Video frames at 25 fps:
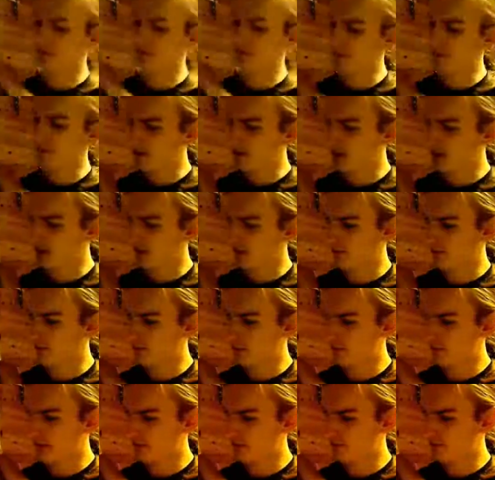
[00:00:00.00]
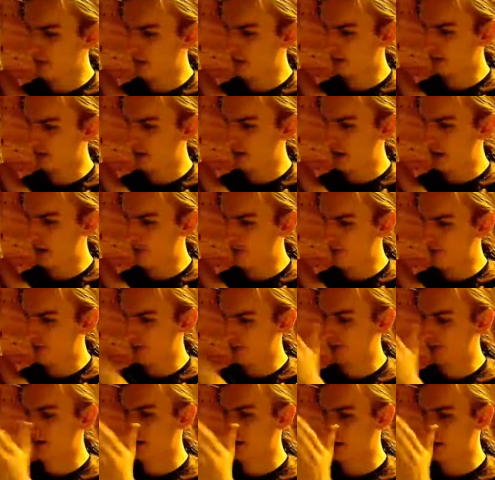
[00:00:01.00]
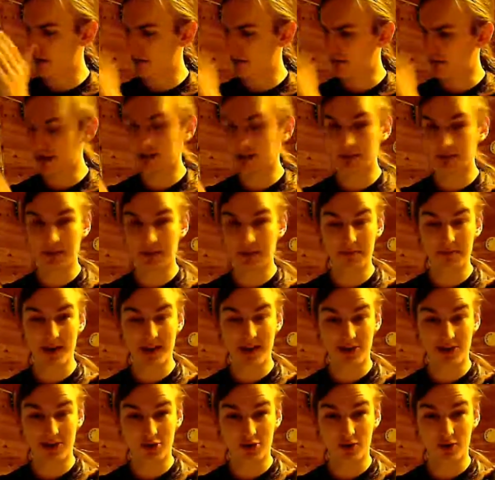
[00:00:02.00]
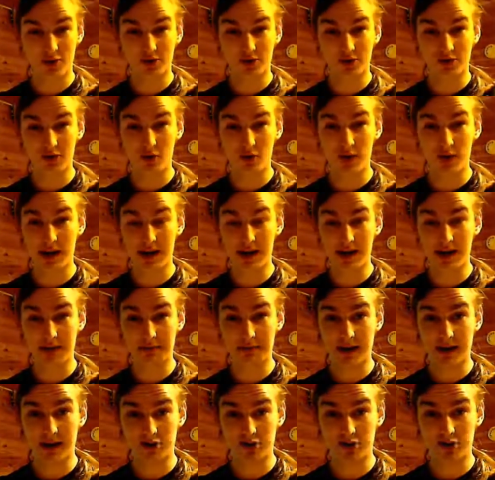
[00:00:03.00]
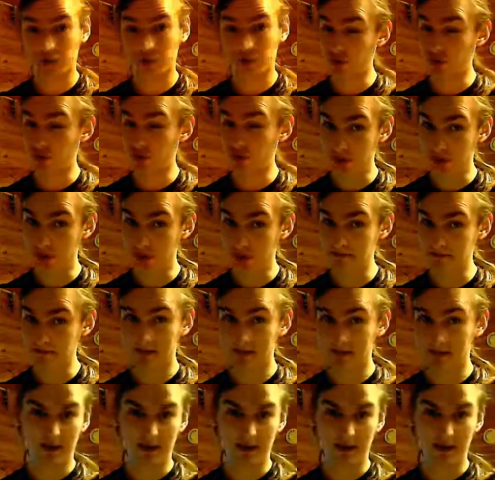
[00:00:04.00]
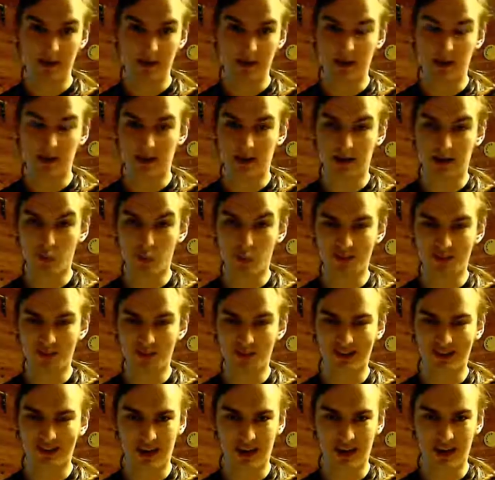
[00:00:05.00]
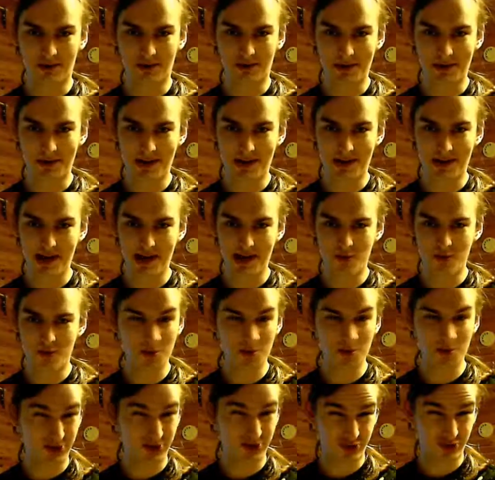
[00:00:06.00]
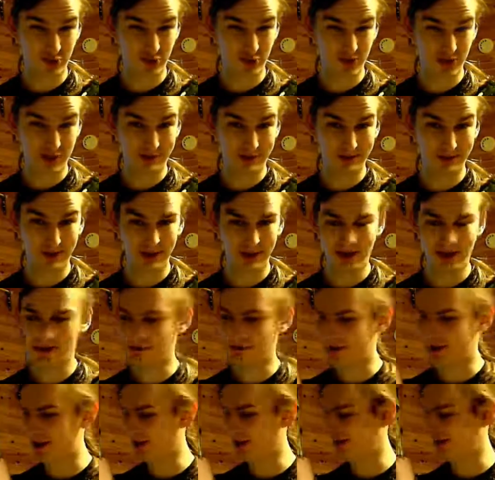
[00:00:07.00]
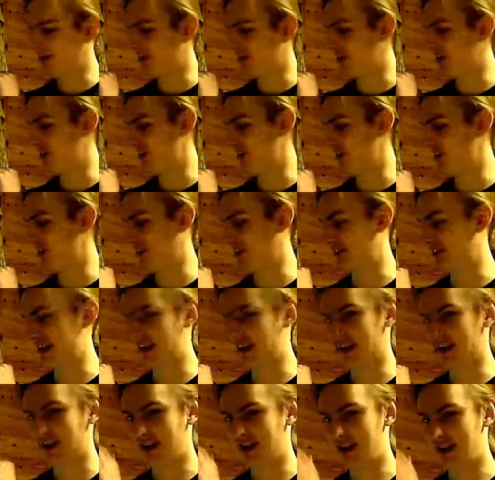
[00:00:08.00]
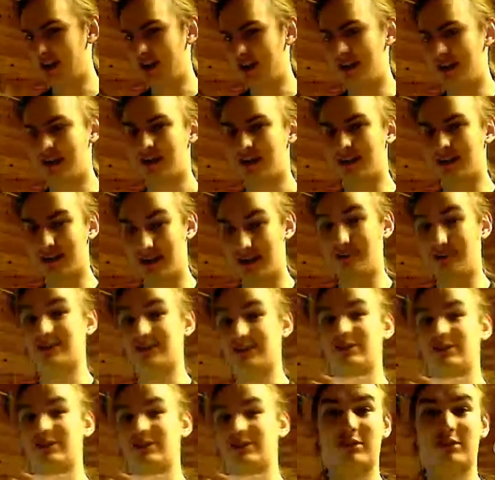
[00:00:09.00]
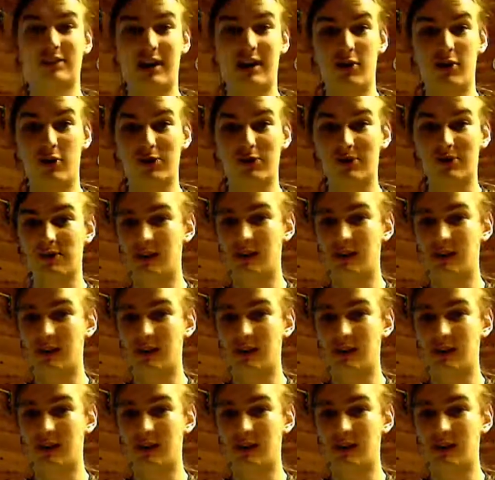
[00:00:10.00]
for the Xbox Live, mainly Banjo-Kazooie and Banjo-Tooie, Wolfenstein 3D, Worms 2, and I'm thinking of getting Psychonauts next, as soon as I hook this